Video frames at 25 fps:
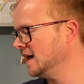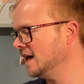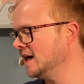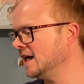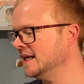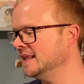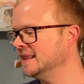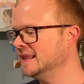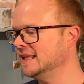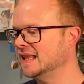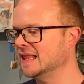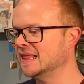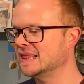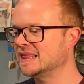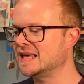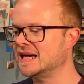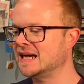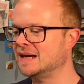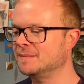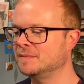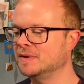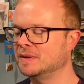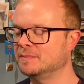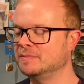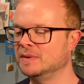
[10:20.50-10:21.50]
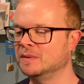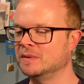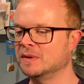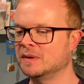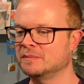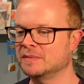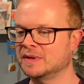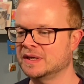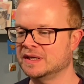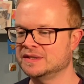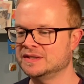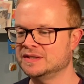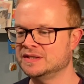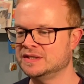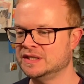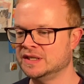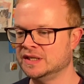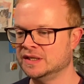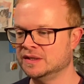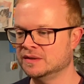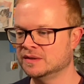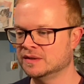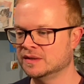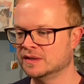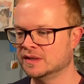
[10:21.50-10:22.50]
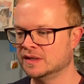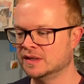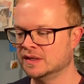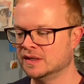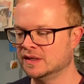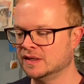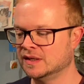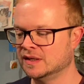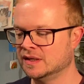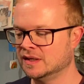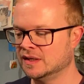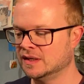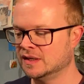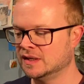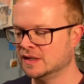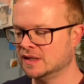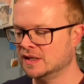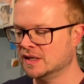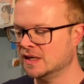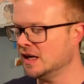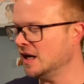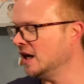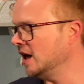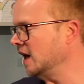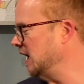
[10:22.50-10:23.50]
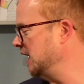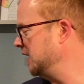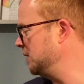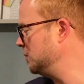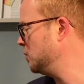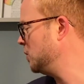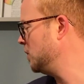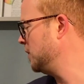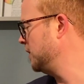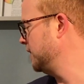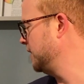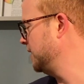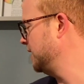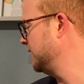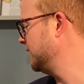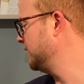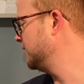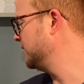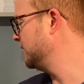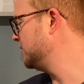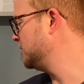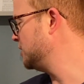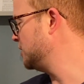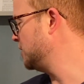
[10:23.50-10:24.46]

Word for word: I think that might be what I'm going to do. I want a good